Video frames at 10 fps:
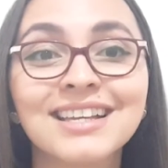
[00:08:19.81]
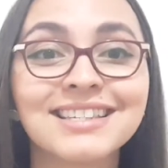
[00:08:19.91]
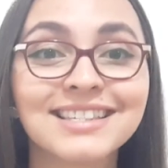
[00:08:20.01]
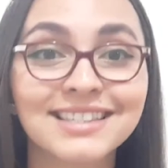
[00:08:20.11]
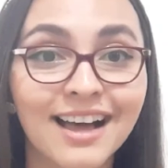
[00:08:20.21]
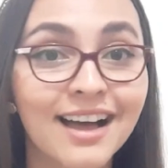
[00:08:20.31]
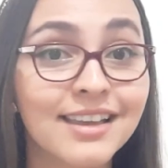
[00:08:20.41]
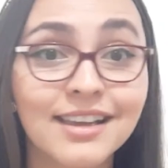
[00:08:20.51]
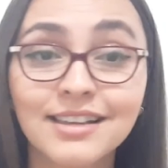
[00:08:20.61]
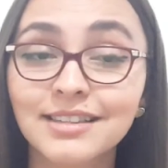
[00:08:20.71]

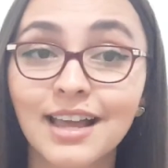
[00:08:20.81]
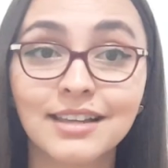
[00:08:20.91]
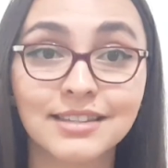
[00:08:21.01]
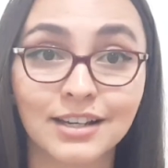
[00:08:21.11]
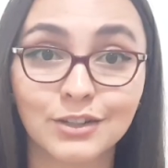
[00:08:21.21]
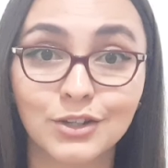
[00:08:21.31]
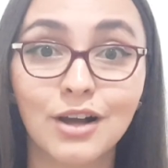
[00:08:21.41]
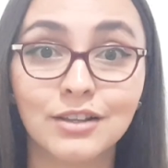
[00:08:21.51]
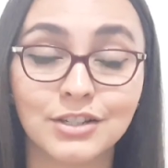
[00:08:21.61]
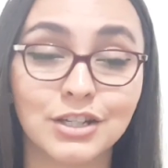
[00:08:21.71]
Science and
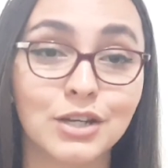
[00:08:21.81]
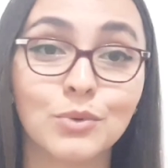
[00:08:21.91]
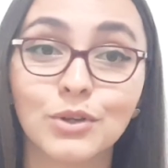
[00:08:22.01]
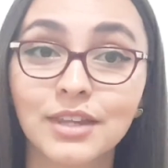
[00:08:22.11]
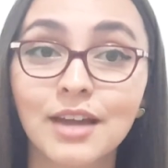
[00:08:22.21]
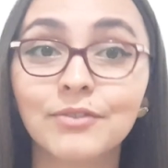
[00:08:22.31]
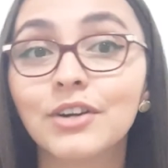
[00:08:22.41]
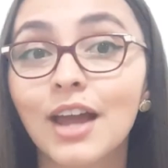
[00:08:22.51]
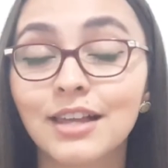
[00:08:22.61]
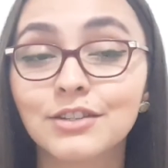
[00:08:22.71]
technology will never
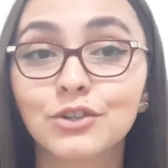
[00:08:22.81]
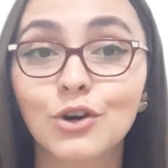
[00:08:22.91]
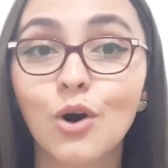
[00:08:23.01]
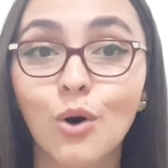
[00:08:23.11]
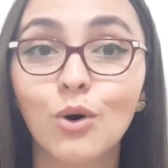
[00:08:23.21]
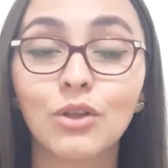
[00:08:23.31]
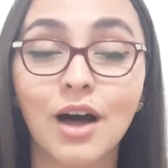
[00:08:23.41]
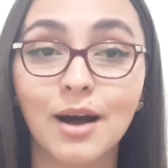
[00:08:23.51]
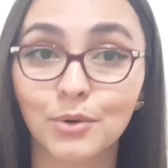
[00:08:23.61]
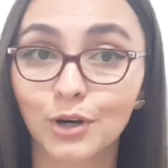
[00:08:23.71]
answer all
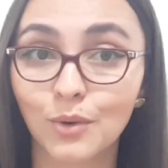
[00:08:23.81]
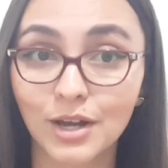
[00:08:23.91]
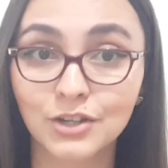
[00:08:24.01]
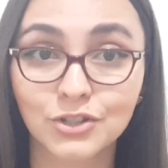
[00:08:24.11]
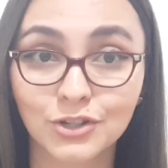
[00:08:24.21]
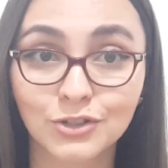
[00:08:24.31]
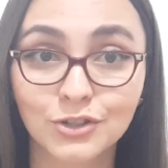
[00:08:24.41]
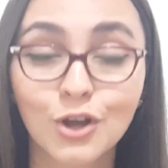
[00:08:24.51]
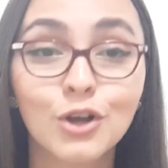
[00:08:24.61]
our questions,